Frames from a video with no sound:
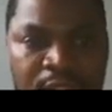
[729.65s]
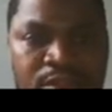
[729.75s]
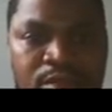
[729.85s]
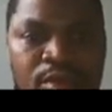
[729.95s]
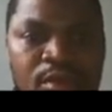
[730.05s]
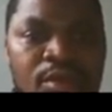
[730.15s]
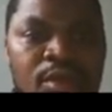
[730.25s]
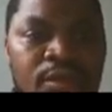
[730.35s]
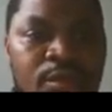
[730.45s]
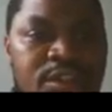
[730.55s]
So
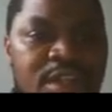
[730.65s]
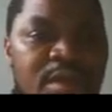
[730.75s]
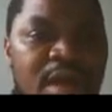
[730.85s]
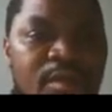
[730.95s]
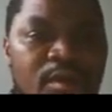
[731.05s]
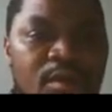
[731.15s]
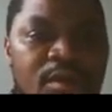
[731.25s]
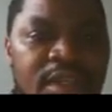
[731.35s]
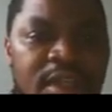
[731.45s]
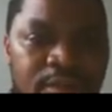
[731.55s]
if you sum up all
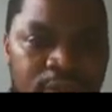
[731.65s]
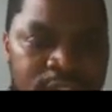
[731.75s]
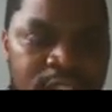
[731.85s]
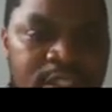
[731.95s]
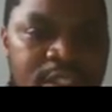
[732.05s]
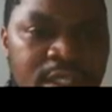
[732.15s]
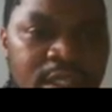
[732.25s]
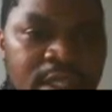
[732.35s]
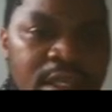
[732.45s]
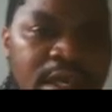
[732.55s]
the forces,
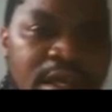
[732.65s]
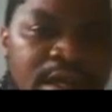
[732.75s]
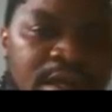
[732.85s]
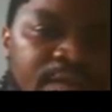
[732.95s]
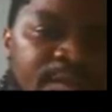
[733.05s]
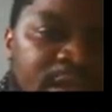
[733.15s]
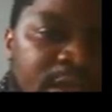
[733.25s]
vectors,